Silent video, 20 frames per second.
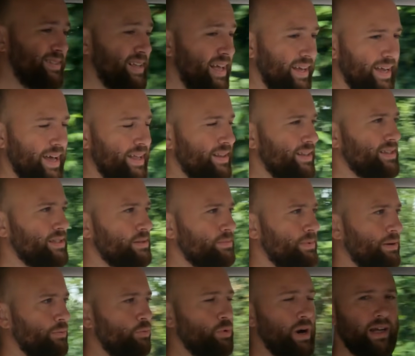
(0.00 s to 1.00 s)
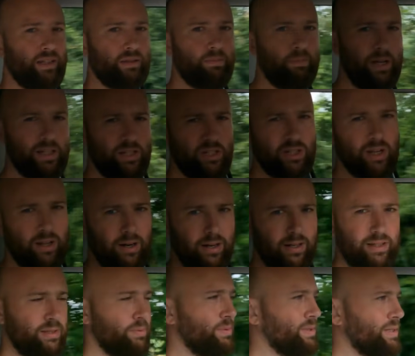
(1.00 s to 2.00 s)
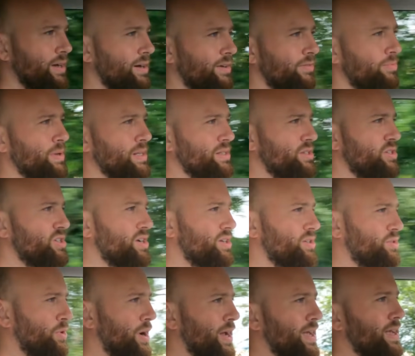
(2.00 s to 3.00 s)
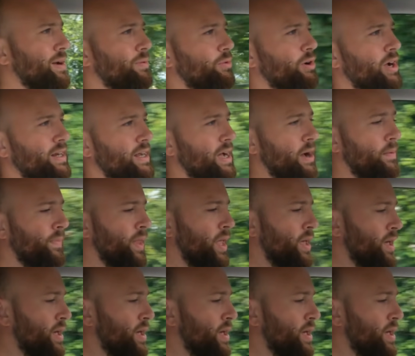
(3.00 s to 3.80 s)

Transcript: again, this has been ragged by journalists, so it's hard for me to judge right here, right now.